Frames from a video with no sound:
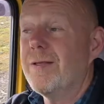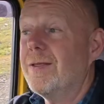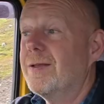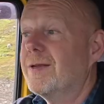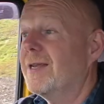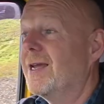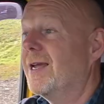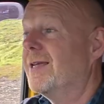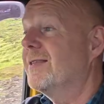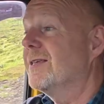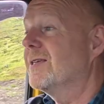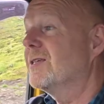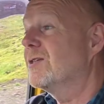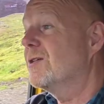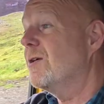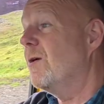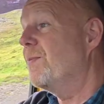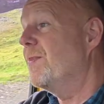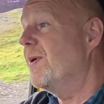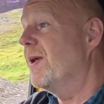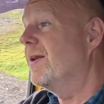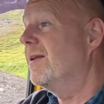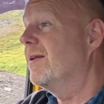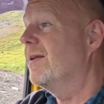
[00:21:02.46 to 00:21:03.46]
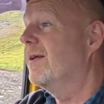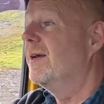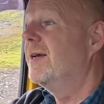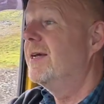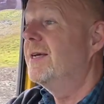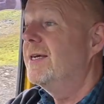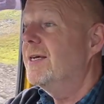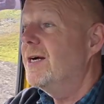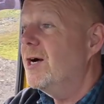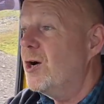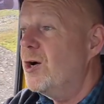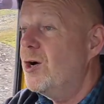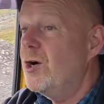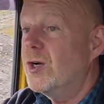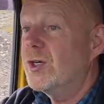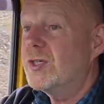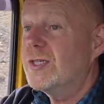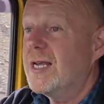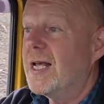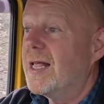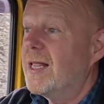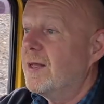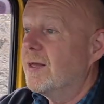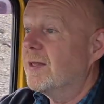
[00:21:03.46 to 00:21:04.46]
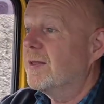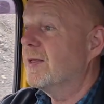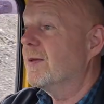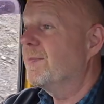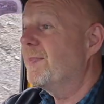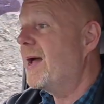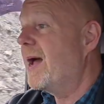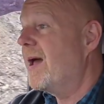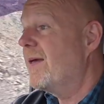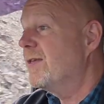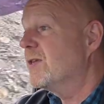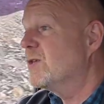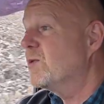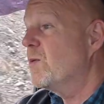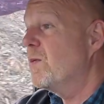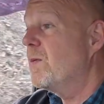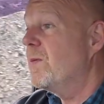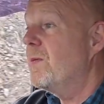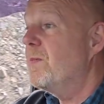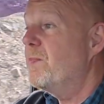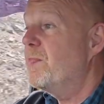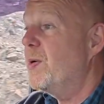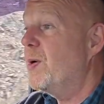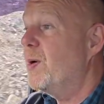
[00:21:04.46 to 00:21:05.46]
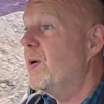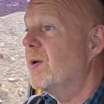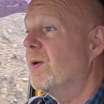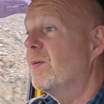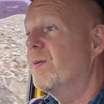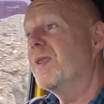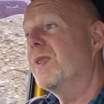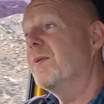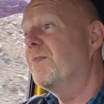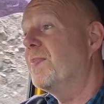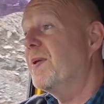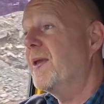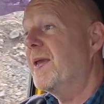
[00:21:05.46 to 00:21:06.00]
holiday and they stop in a hotel and they buy the swimming pool with the